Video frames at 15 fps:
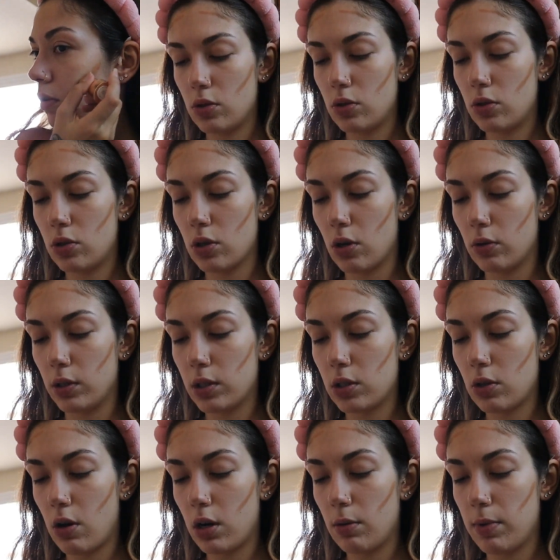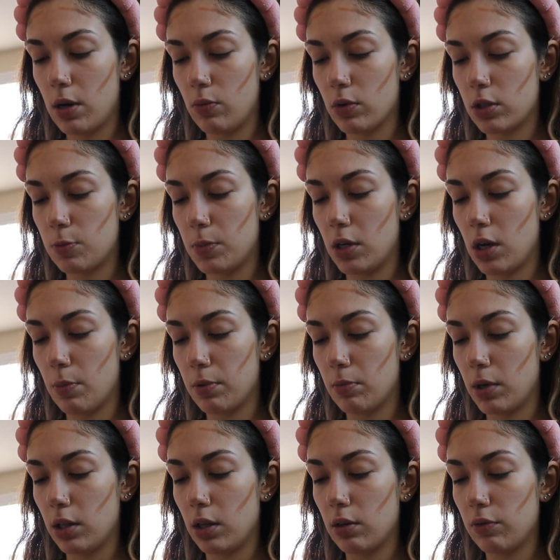So let's talk about what's been up
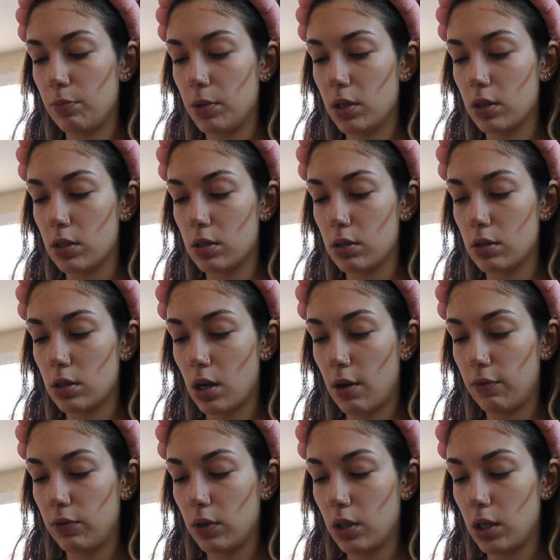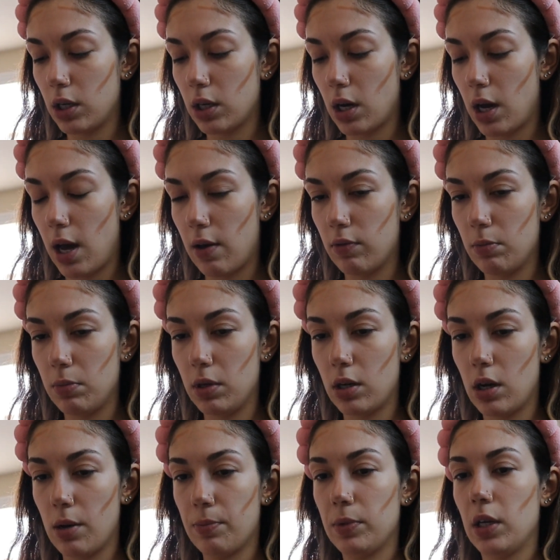in my life because I feel like I haven't
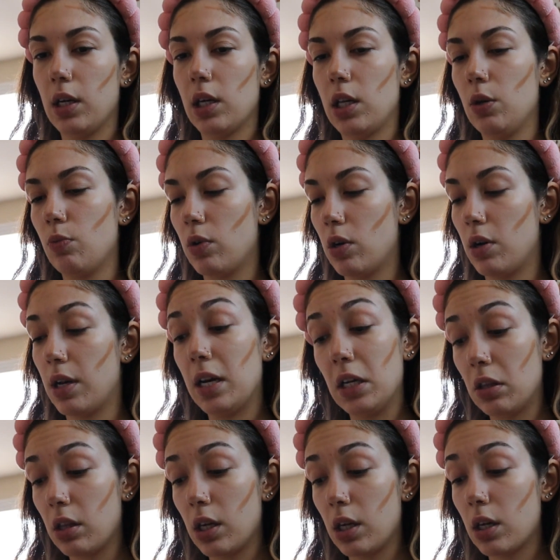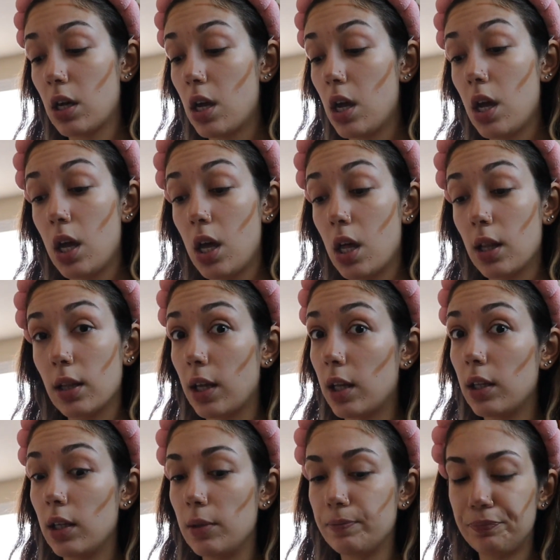been updating anyone on anything
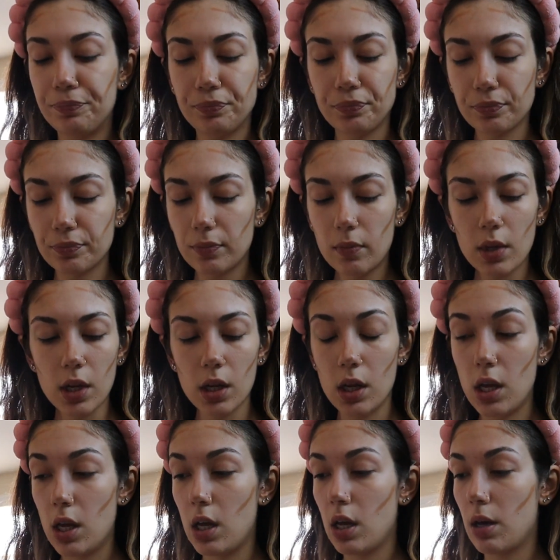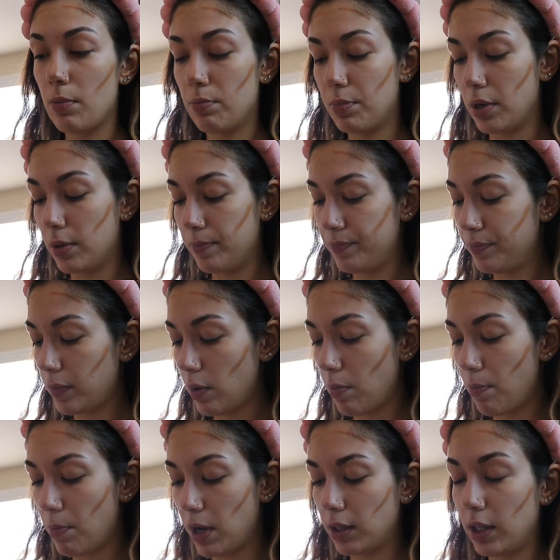lately. But
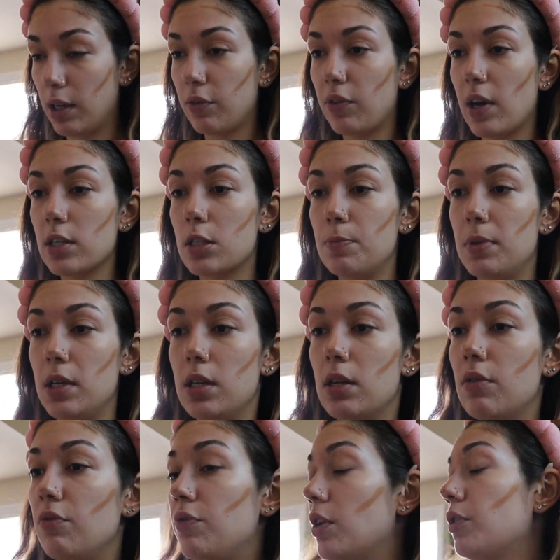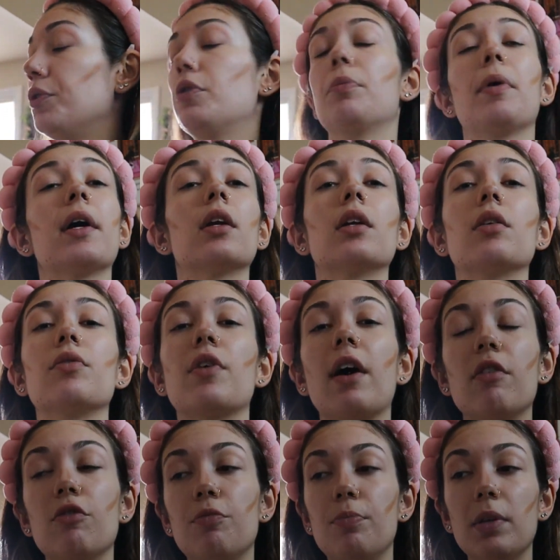my life has been very repetitive.
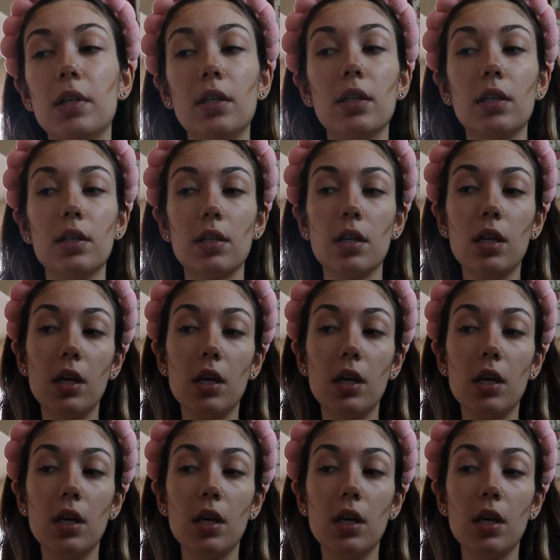I've been